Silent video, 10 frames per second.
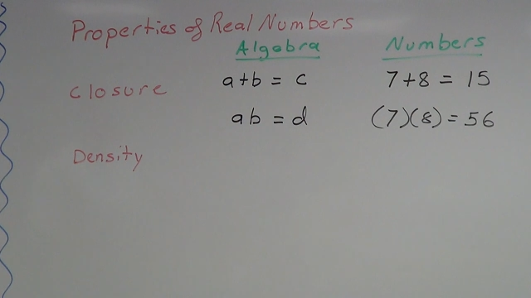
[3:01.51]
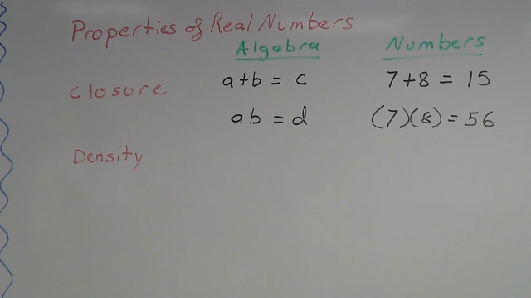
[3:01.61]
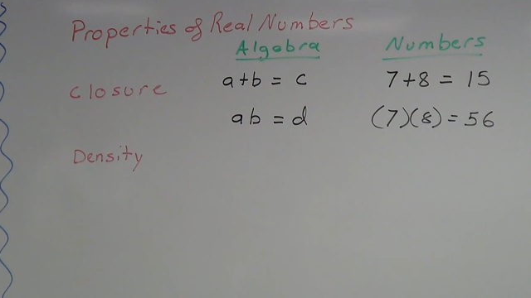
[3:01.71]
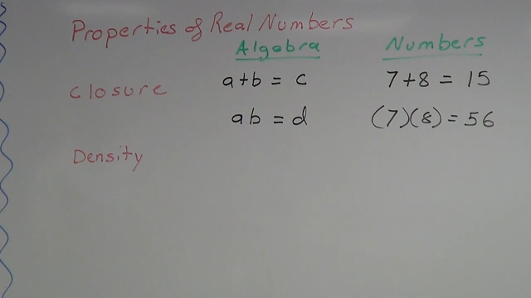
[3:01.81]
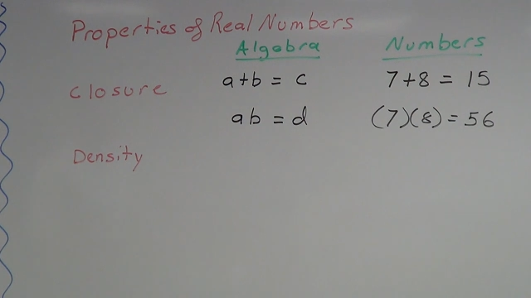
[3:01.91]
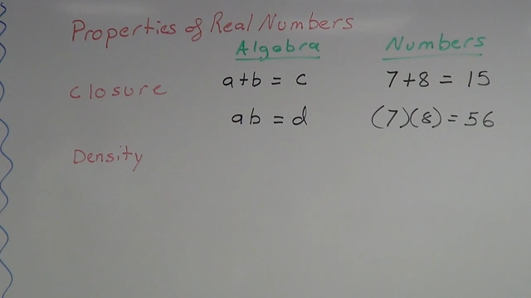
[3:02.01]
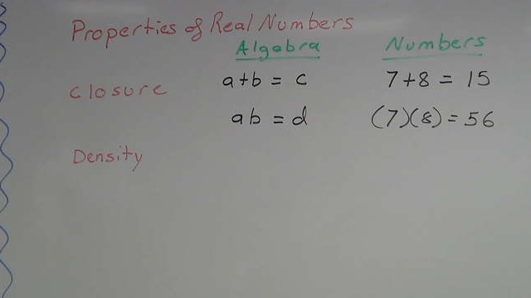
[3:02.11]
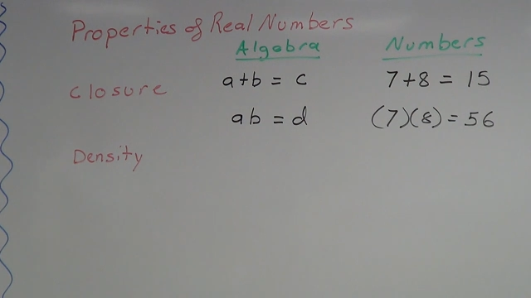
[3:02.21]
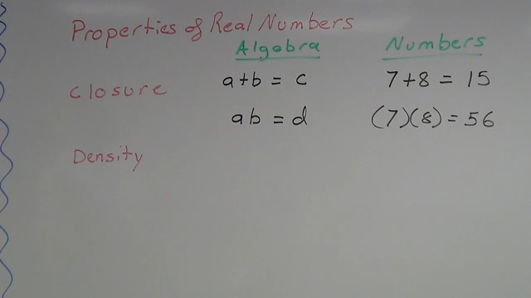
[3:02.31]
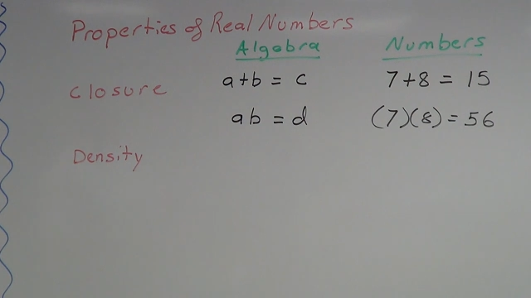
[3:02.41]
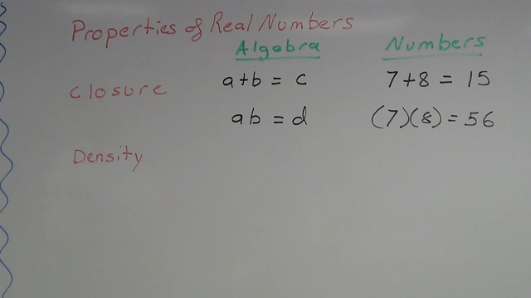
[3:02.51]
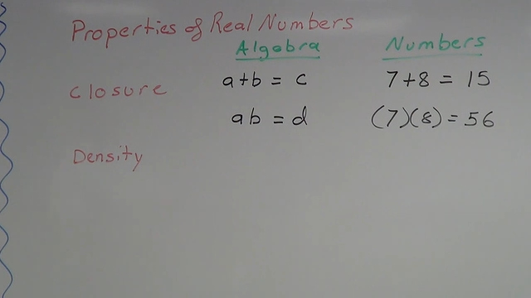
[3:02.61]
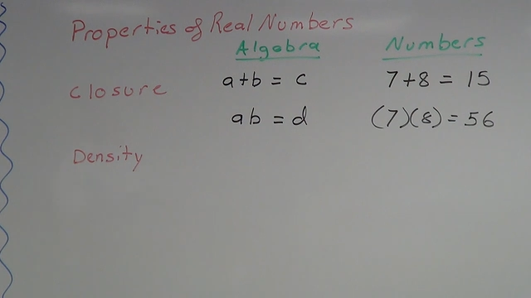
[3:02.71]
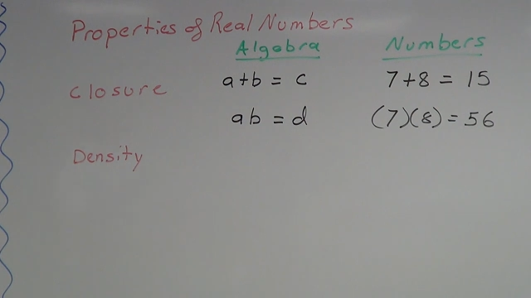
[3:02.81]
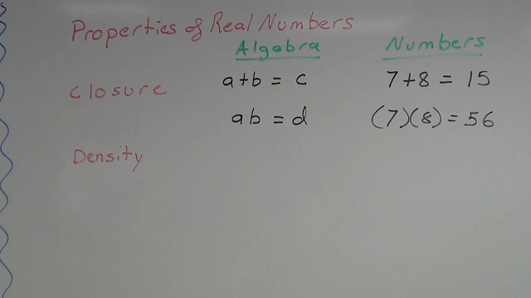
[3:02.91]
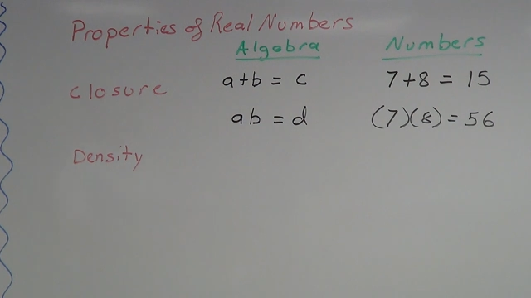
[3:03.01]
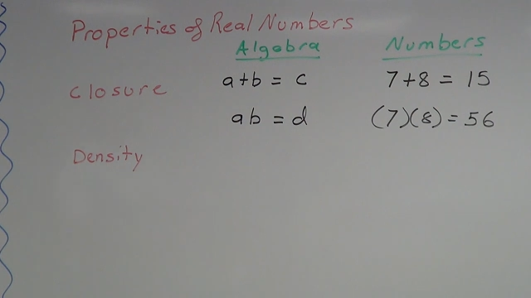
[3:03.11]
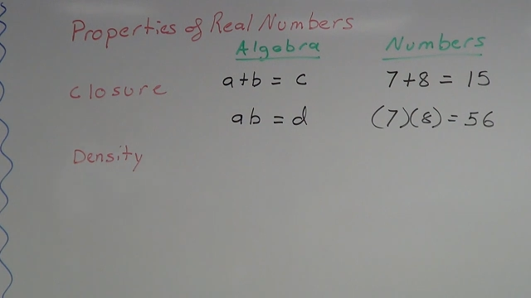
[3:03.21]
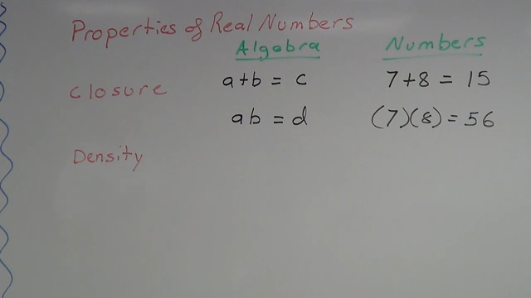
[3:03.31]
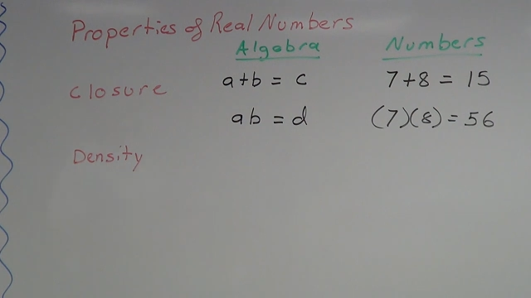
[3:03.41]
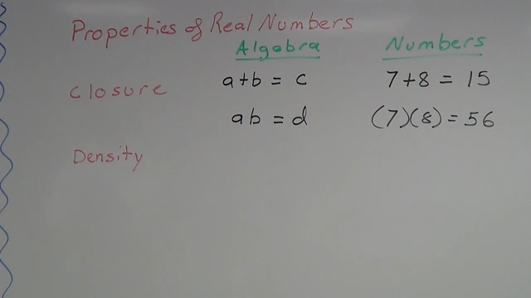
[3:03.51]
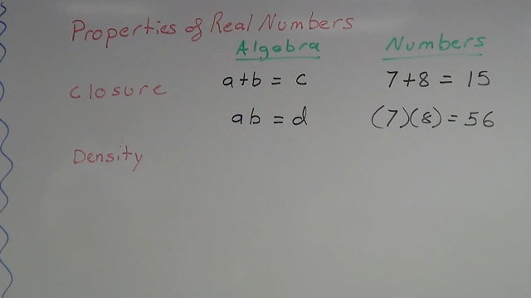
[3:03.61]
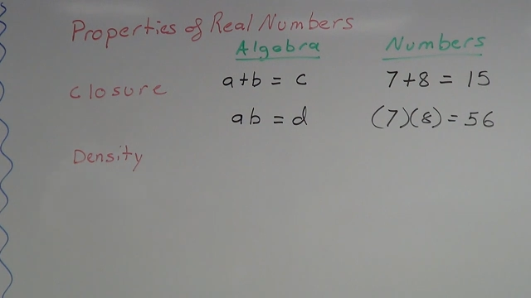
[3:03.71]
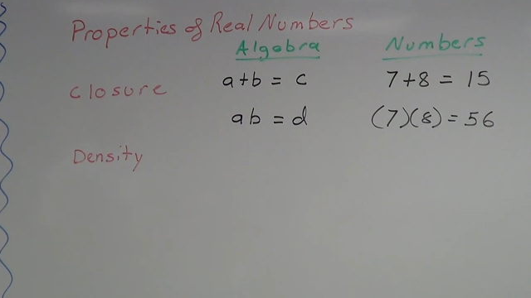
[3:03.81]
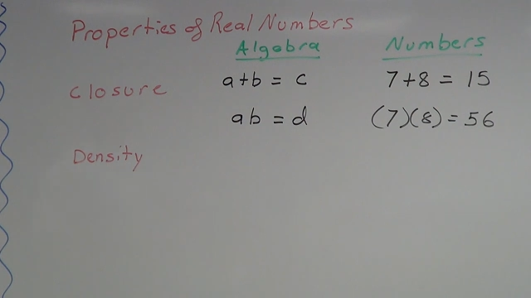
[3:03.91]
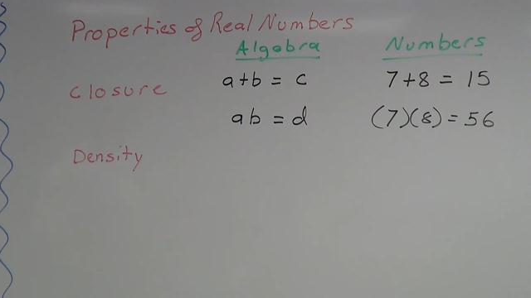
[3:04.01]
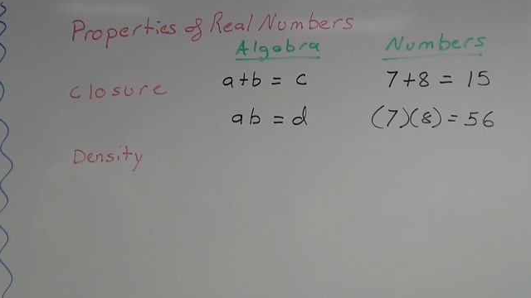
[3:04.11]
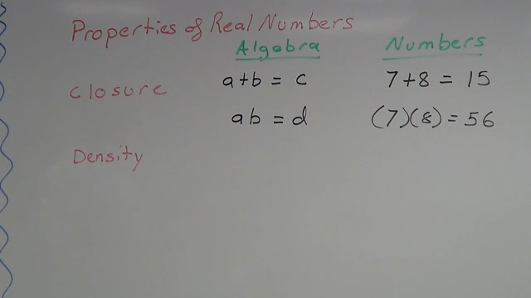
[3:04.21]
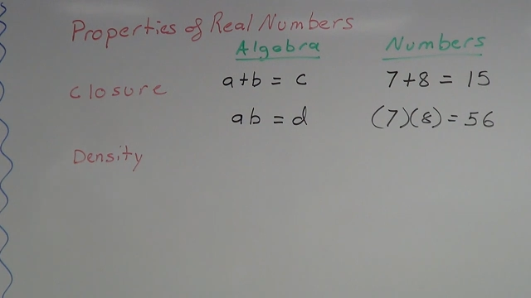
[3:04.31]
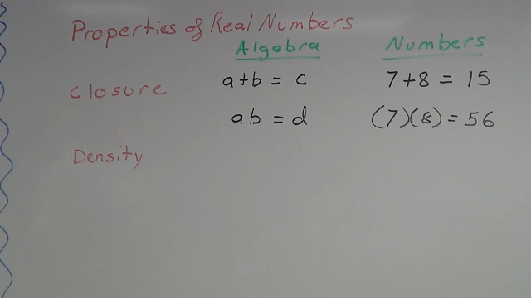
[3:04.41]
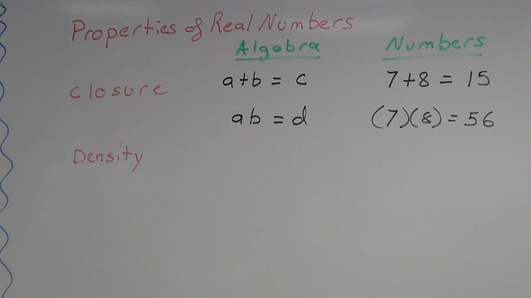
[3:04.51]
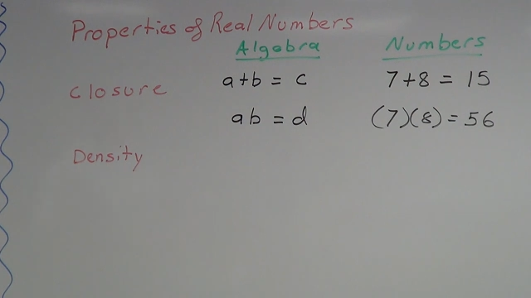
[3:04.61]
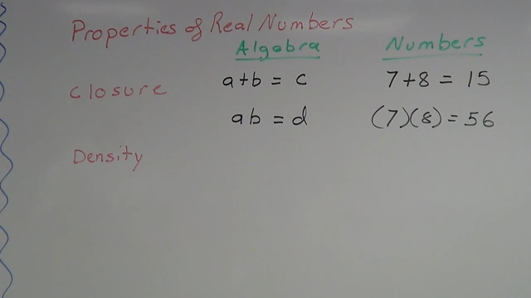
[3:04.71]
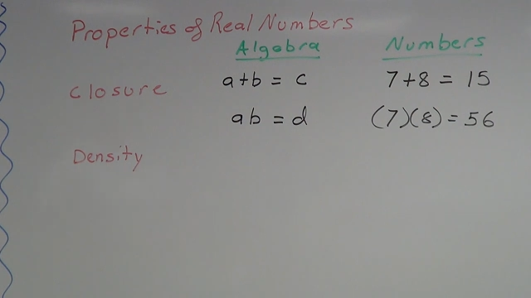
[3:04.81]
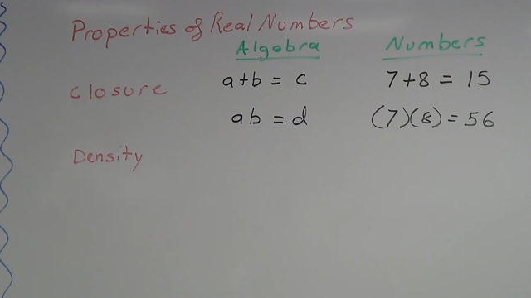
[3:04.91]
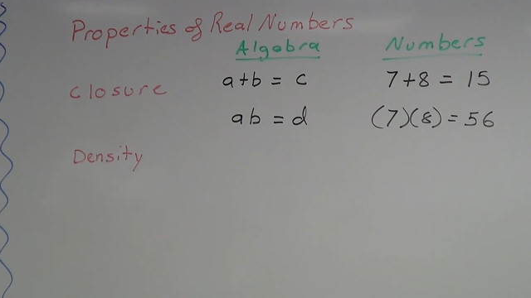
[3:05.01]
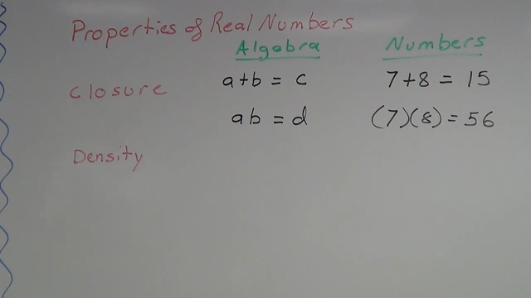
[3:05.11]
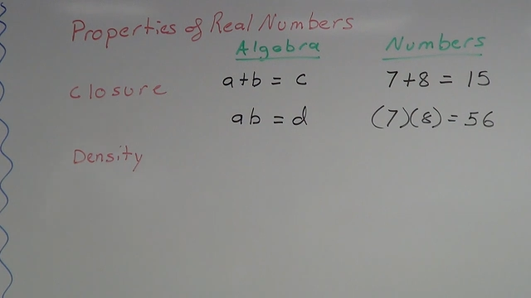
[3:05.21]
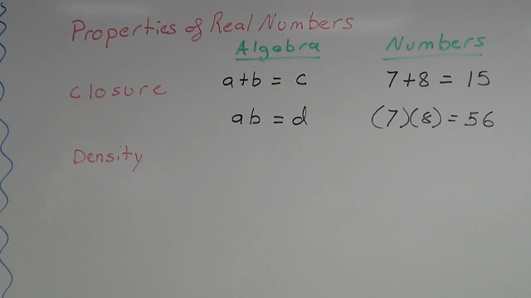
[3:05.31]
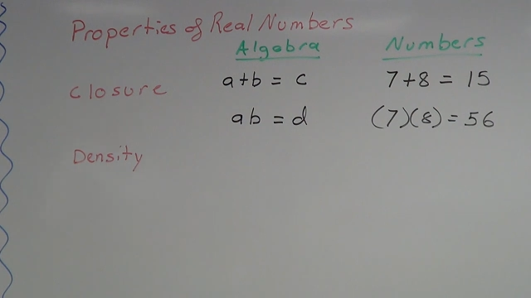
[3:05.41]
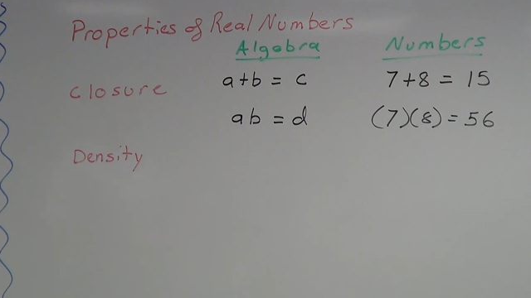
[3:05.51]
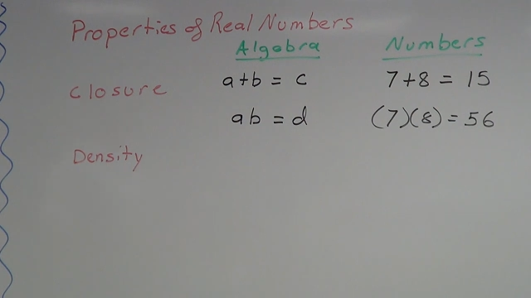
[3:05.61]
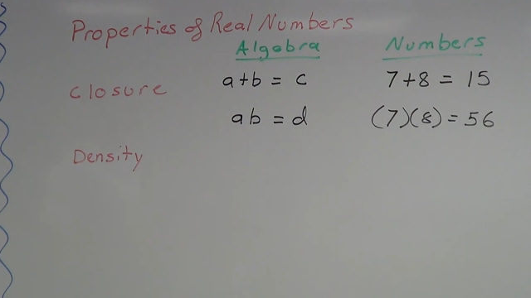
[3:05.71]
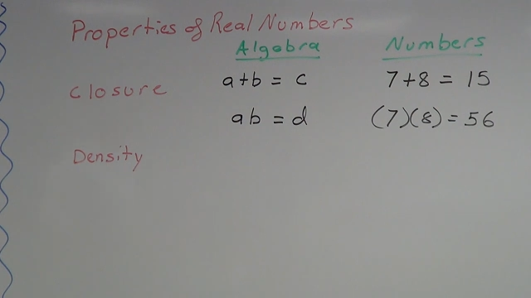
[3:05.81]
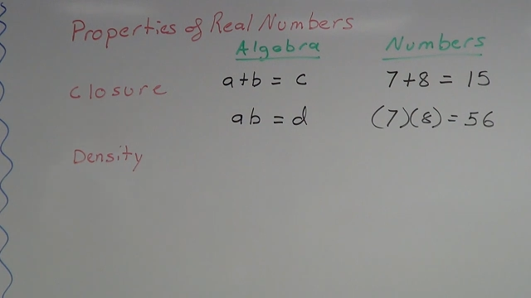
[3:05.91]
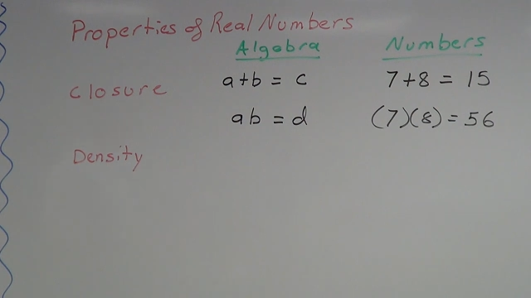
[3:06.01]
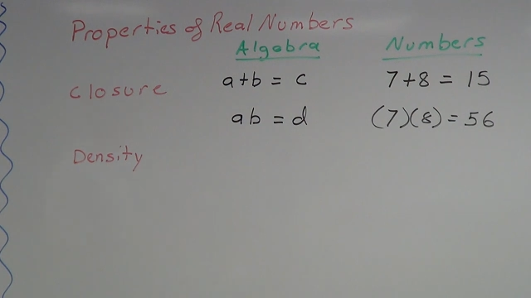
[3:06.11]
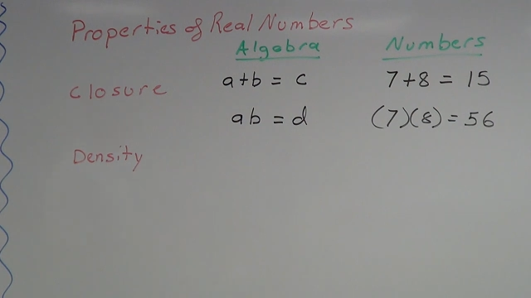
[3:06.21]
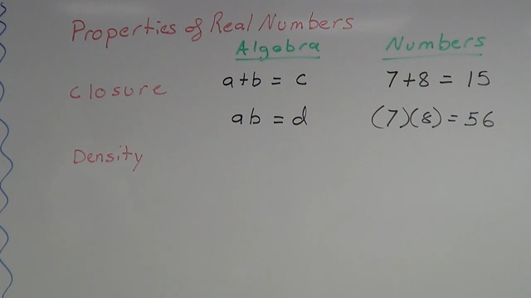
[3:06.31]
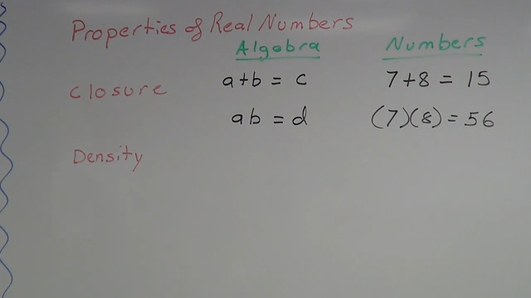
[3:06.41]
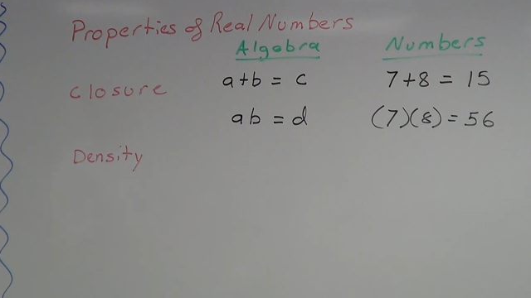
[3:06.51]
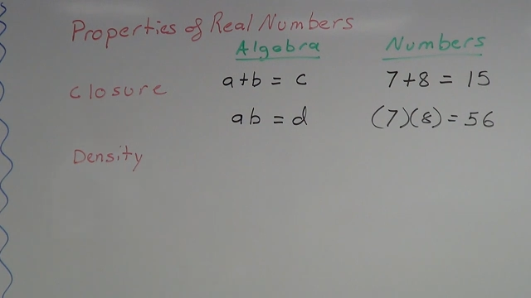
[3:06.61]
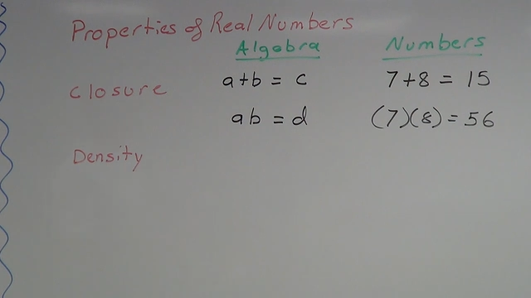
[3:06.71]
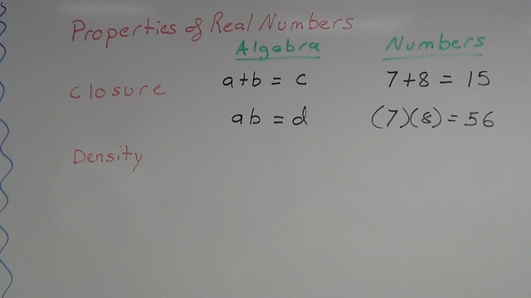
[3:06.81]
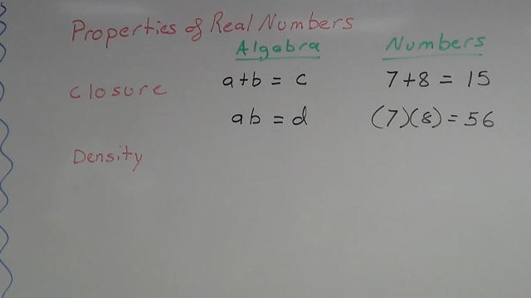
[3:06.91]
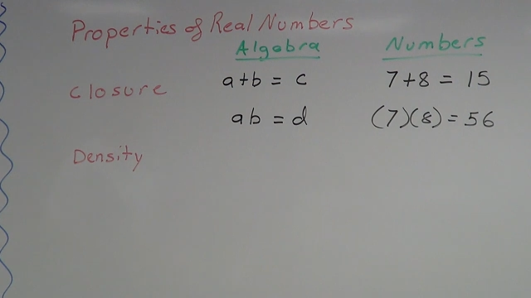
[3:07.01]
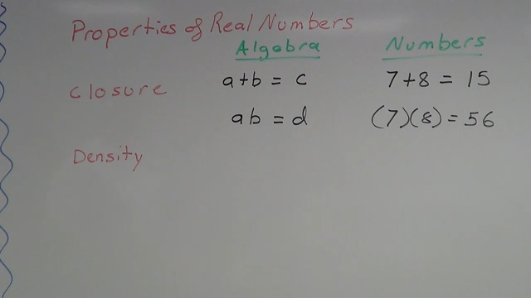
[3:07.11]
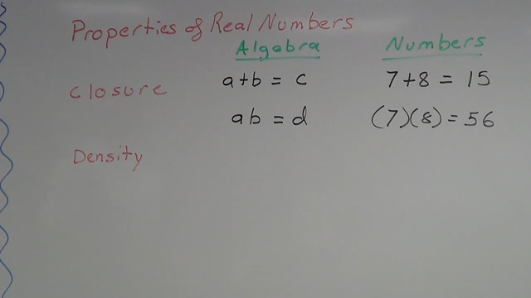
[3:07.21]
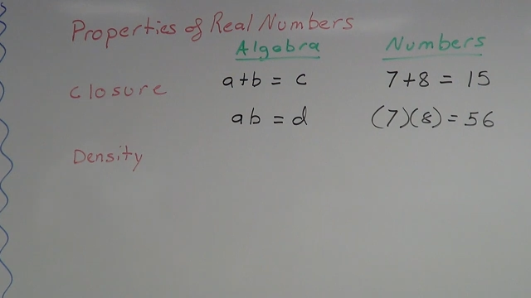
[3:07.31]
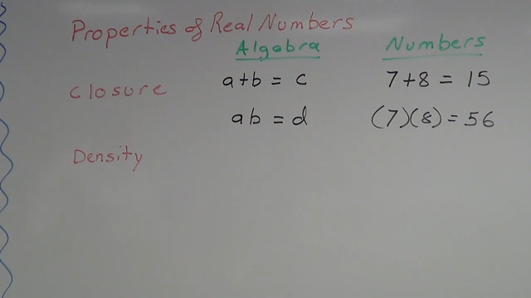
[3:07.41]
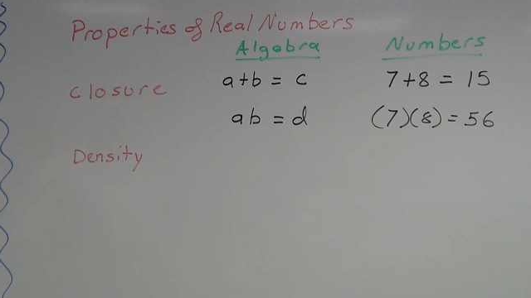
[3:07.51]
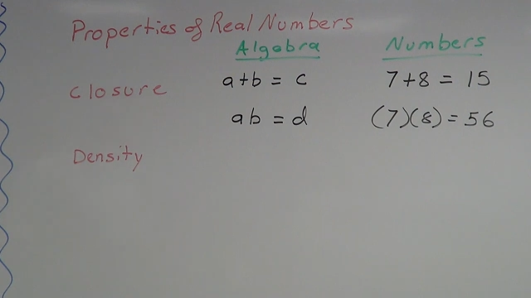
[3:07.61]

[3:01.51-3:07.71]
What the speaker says: (no speaker visible)